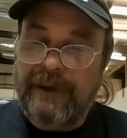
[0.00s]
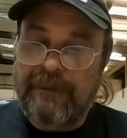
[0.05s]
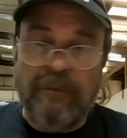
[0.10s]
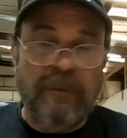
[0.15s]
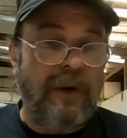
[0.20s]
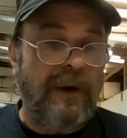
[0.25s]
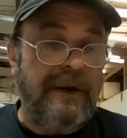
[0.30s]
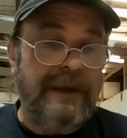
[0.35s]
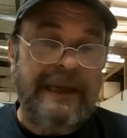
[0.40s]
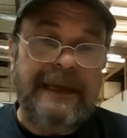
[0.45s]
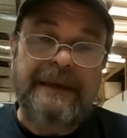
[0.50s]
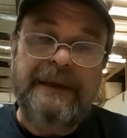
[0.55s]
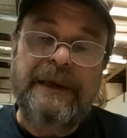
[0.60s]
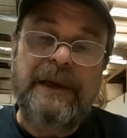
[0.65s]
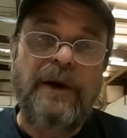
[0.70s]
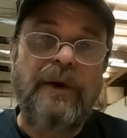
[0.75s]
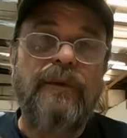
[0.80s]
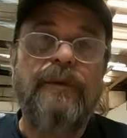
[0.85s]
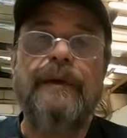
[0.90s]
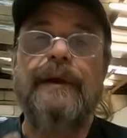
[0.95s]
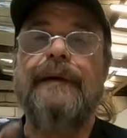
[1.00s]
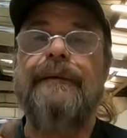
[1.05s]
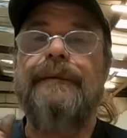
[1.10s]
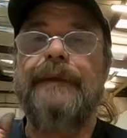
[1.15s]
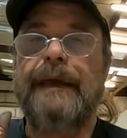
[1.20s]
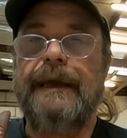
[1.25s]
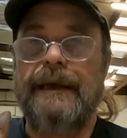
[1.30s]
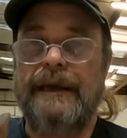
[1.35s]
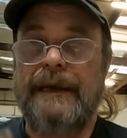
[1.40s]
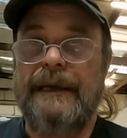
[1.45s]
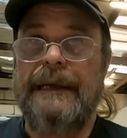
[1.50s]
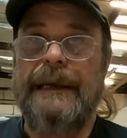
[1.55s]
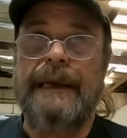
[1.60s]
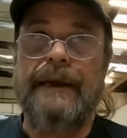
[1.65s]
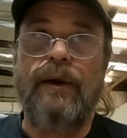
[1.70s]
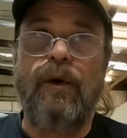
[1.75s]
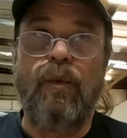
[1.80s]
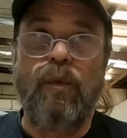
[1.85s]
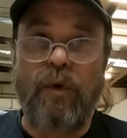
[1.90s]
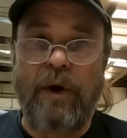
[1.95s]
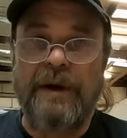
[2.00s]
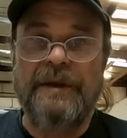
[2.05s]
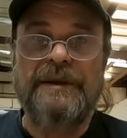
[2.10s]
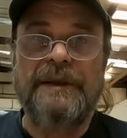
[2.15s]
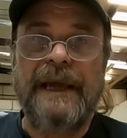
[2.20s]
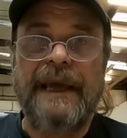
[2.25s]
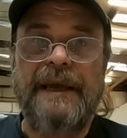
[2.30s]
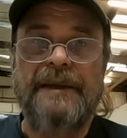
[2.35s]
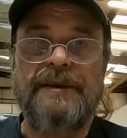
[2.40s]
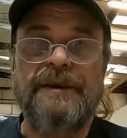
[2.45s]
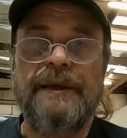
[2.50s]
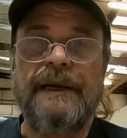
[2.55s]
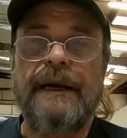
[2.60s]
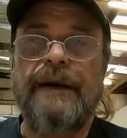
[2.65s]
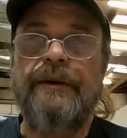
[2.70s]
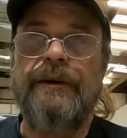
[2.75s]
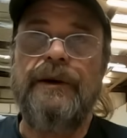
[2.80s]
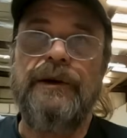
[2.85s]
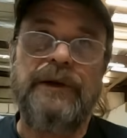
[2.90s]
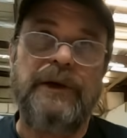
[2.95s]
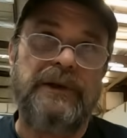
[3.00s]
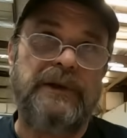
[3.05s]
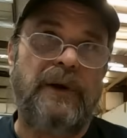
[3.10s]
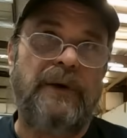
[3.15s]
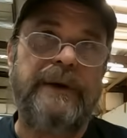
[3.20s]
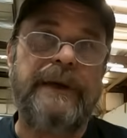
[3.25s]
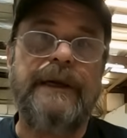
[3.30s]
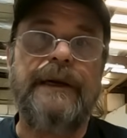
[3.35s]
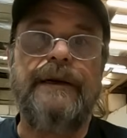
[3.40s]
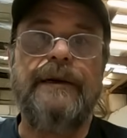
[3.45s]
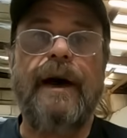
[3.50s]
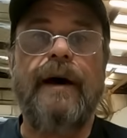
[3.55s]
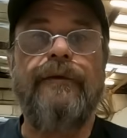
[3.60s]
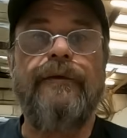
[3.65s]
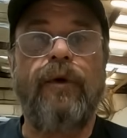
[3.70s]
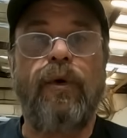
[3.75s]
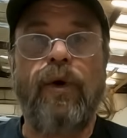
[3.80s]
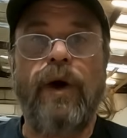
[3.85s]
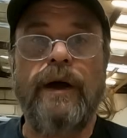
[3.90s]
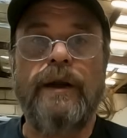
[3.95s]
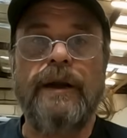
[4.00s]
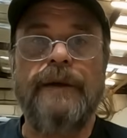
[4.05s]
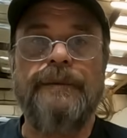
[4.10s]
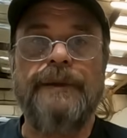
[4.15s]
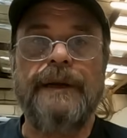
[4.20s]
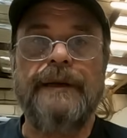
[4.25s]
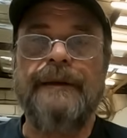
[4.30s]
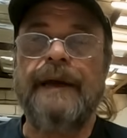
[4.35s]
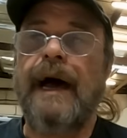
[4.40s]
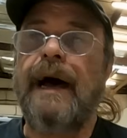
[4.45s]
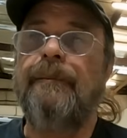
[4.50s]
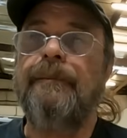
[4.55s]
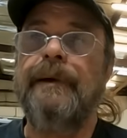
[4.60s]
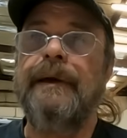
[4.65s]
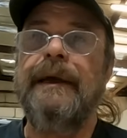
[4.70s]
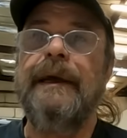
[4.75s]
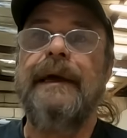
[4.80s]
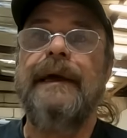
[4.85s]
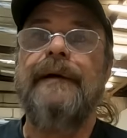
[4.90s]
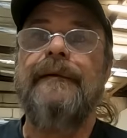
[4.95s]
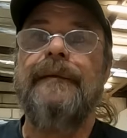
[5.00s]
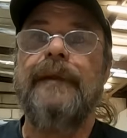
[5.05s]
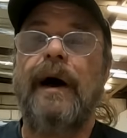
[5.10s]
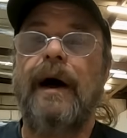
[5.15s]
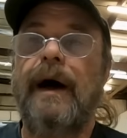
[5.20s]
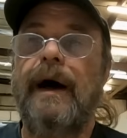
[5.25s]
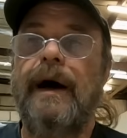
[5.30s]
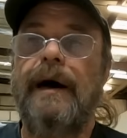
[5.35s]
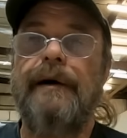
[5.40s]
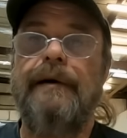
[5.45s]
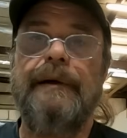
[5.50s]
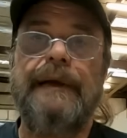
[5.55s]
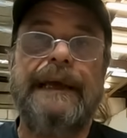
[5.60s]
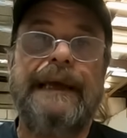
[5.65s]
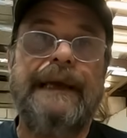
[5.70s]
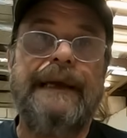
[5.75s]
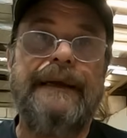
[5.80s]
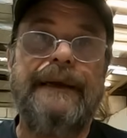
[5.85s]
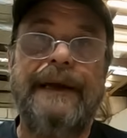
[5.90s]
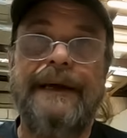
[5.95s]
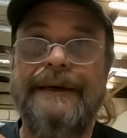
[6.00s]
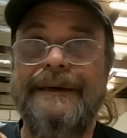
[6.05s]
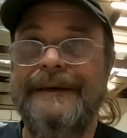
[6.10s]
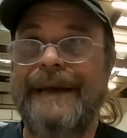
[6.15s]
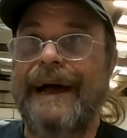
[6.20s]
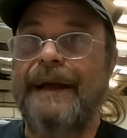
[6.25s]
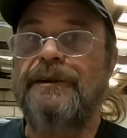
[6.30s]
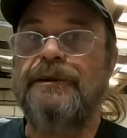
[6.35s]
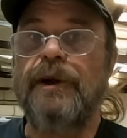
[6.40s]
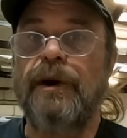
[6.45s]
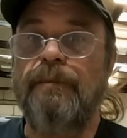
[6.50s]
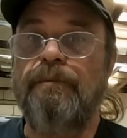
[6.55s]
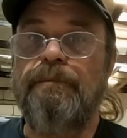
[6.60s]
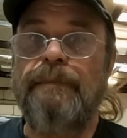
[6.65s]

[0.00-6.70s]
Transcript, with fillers: well, it, you know, in a worst case scenario, you don't get enough oil up to the top. Uh, in a not so